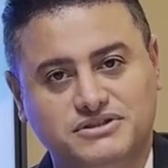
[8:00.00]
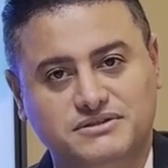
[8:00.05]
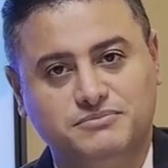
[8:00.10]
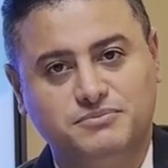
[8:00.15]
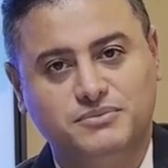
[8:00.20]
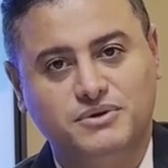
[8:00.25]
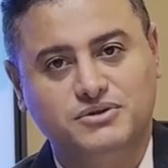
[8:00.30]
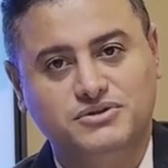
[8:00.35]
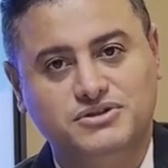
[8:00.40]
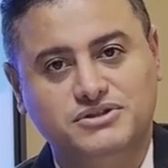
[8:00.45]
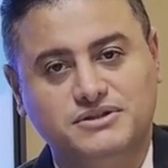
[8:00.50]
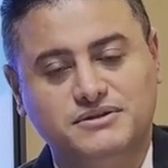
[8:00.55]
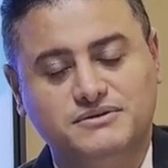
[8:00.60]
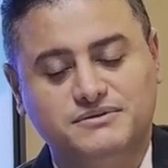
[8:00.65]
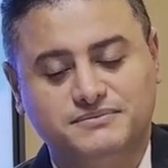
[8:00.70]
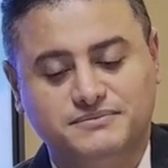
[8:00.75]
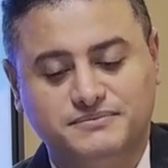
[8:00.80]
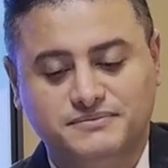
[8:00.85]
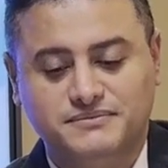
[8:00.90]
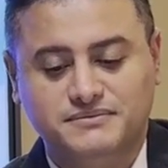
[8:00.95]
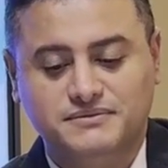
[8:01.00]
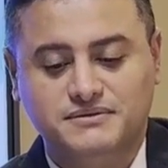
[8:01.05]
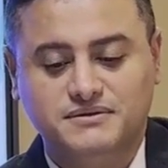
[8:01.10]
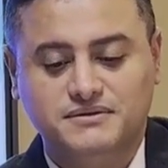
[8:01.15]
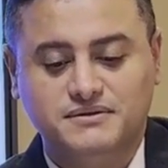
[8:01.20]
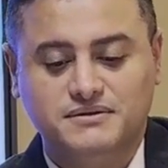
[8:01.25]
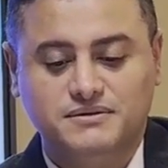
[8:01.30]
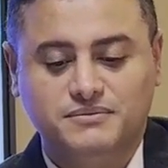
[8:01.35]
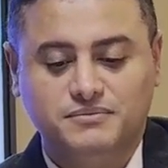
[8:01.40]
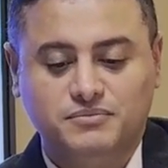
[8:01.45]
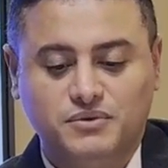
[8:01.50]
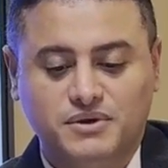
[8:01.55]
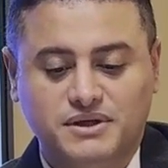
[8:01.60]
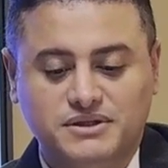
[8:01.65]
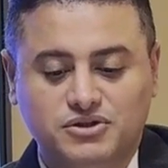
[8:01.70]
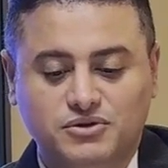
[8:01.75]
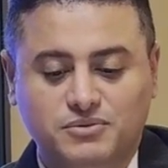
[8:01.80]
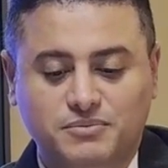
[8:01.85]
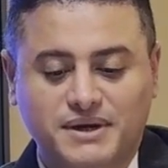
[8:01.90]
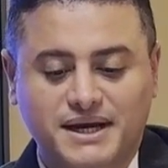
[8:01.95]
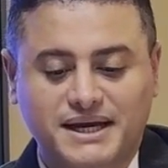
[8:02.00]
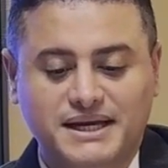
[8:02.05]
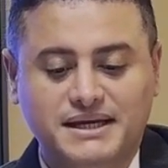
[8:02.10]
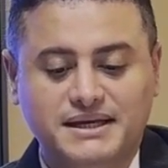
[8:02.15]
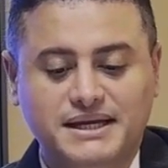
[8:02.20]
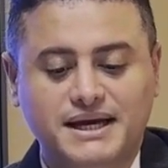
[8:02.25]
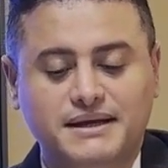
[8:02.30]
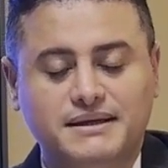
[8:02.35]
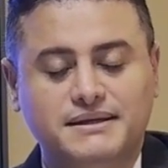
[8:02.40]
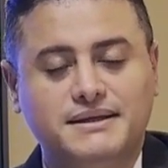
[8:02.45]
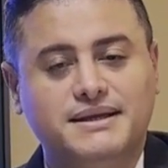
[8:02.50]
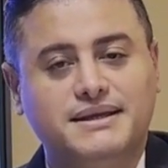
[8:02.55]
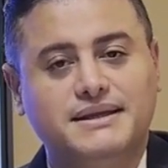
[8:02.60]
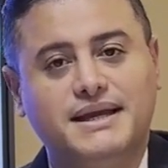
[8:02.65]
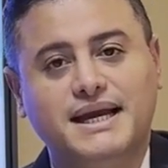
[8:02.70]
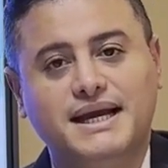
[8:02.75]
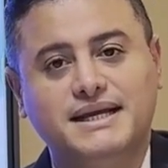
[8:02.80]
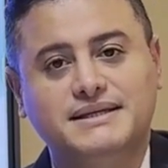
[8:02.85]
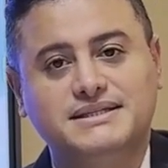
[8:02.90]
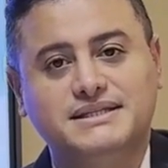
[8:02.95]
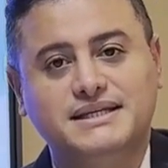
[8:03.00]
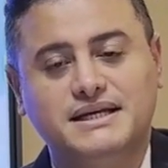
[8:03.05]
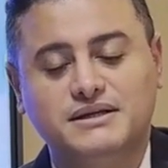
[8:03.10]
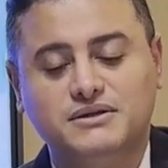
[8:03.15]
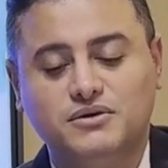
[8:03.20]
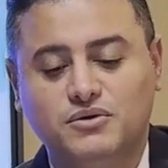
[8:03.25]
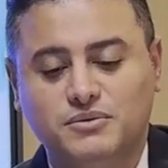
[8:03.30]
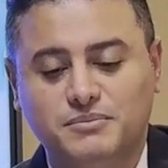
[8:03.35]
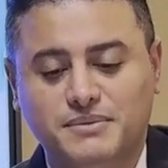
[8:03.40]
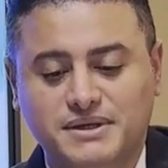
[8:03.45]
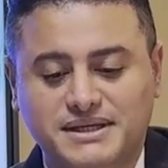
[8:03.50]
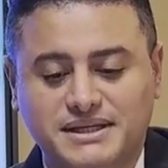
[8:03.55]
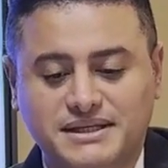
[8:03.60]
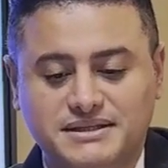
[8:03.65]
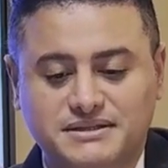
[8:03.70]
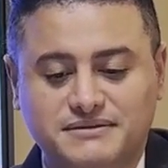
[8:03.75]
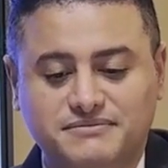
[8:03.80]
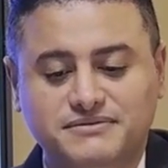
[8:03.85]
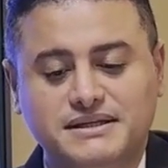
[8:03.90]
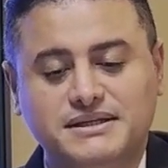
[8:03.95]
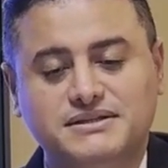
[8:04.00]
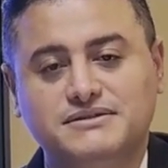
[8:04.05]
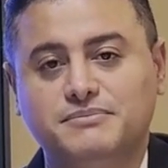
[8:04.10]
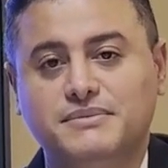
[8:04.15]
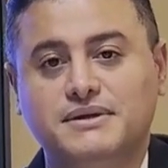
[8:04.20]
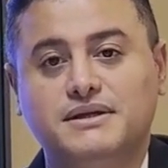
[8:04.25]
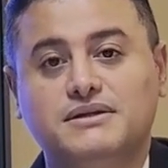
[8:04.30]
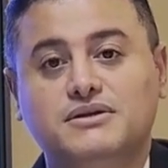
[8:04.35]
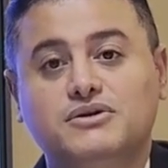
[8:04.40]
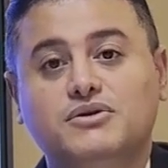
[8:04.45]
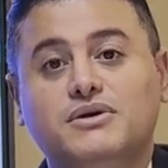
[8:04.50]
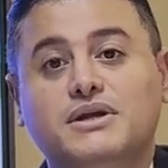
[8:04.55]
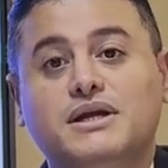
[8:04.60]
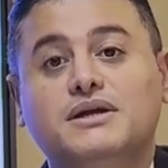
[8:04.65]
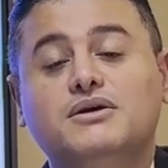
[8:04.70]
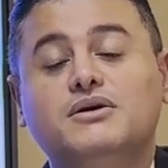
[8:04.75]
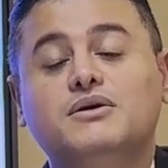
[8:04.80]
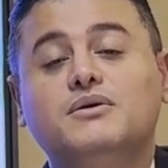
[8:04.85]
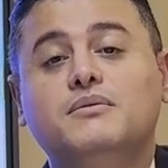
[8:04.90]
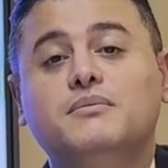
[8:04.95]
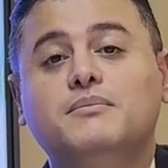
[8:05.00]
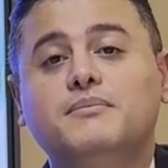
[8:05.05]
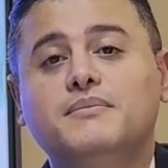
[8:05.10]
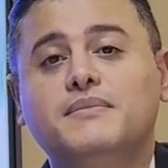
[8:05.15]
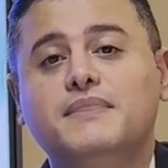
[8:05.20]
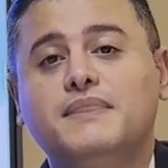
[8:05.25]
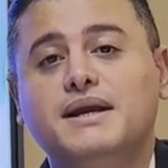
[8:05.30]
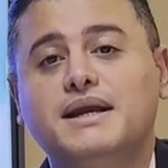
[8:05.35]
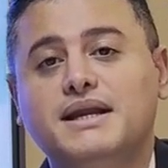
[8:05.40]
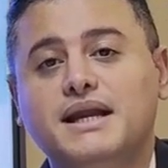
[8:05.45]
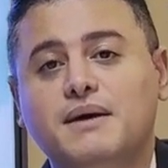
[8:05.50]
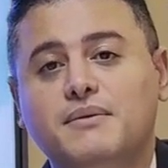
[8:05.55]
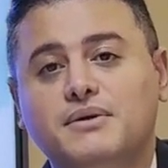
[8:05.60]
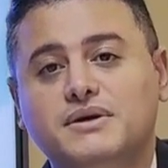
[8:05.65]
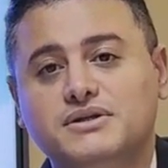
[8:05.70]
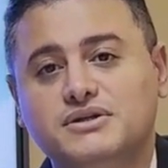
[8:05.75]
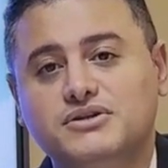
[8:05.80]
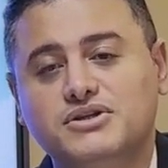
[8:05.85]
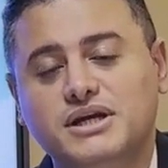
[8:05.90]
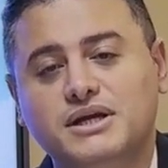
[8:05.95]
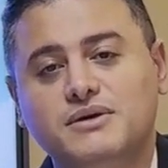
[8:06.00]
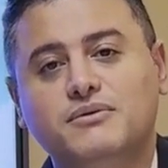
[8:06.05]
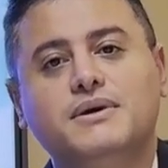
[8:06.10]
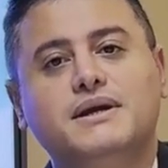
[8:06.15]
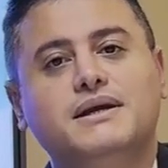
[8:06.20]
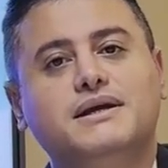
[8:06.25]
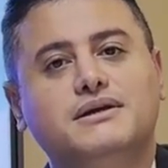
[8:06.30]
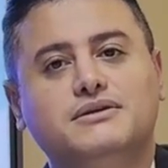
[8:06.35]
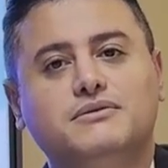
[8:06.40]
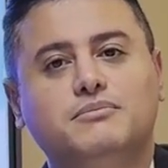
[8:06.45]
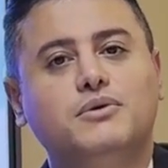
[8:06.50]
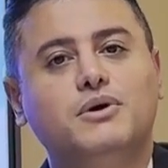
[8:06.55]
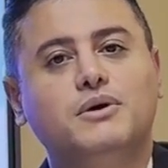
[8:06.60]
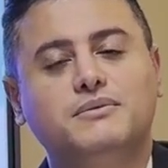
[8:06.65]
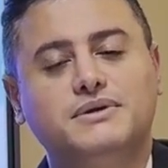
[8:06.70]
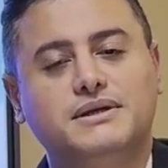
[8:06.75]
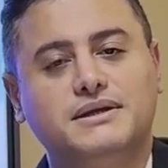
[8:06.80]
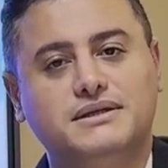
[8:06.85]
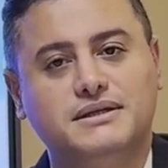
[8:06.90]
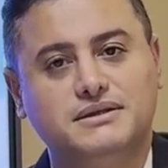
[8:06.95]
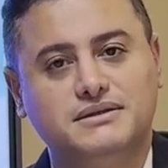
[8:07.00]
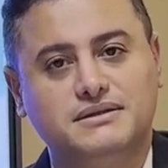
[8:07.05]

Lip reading: impulsive. When you buy an asset or make an investment, you need to allow it to generate its profit.